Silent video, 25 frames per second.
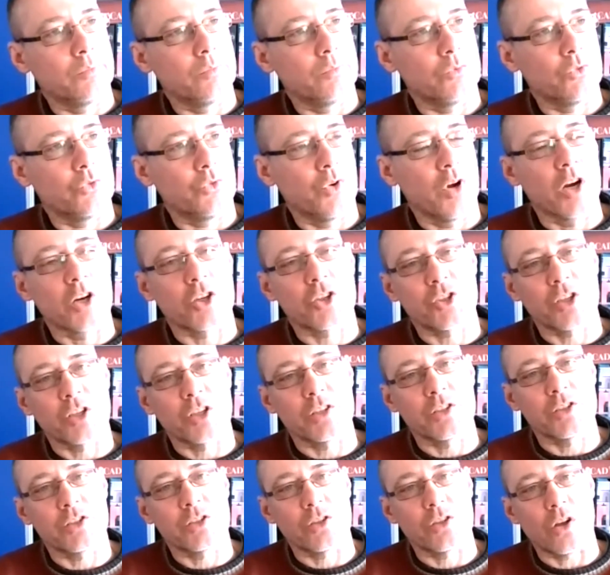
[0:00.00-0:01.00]

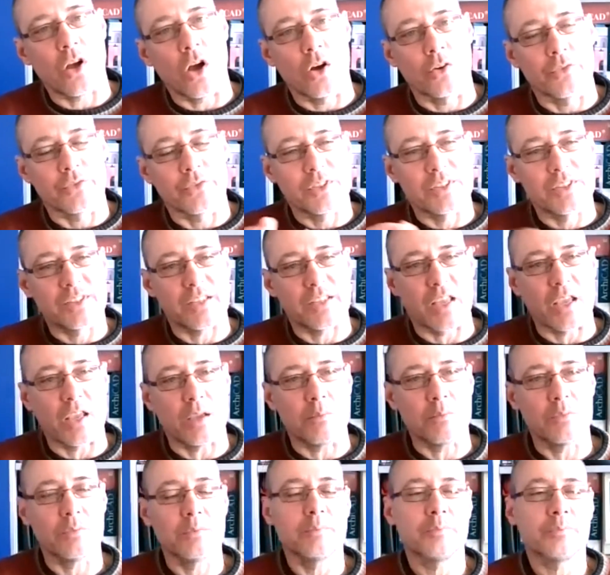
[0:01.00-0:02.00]
versions of the
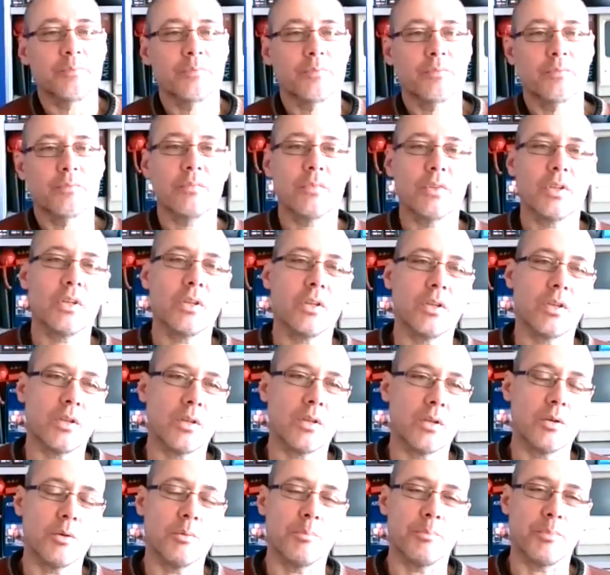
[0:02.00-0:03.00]
same
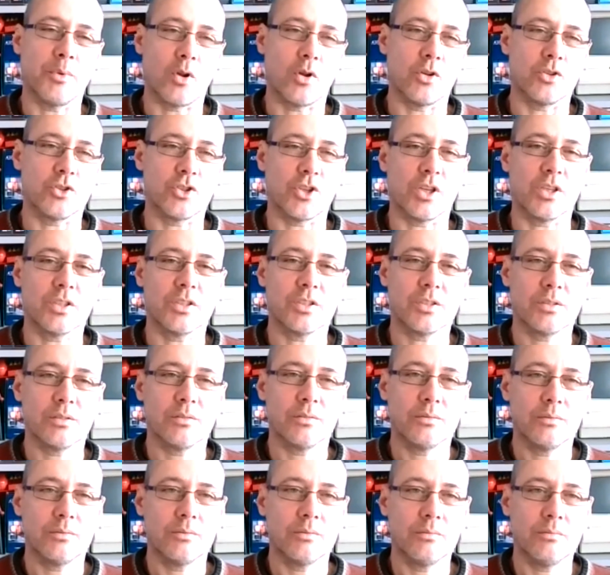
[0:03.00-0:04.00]
project.
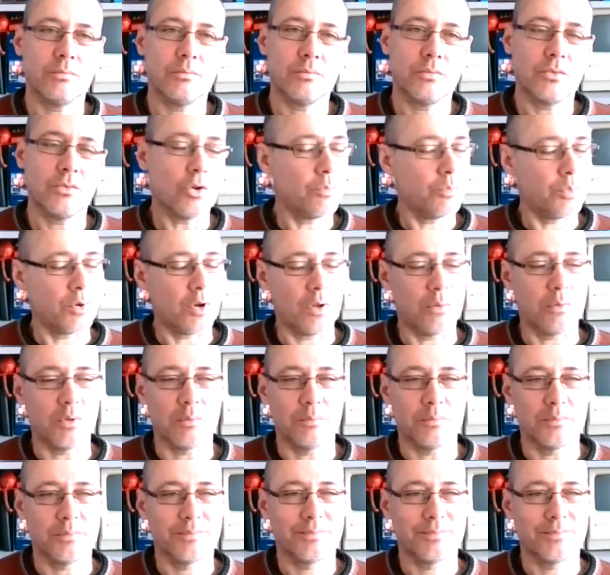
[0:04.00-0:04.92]
No problem.